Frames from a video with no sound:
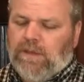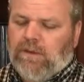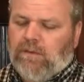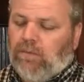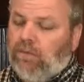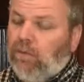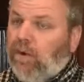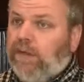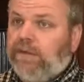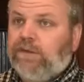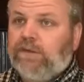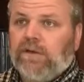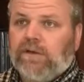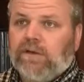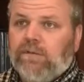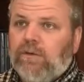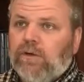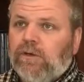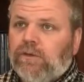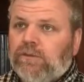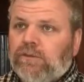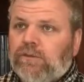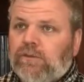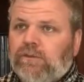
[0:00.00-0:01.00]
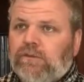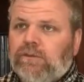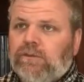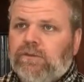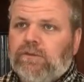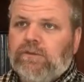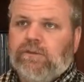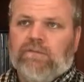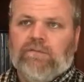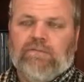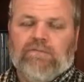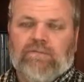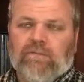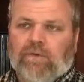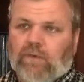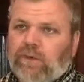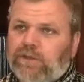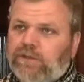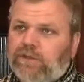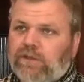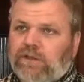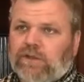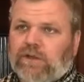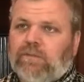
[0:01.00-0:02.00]
write the commercials,
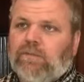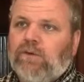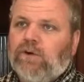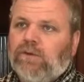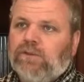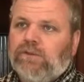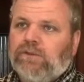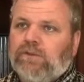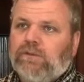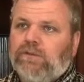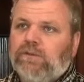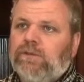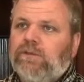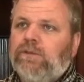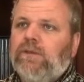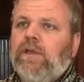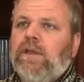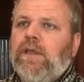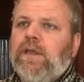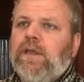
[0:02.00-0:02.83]
voice the commercials.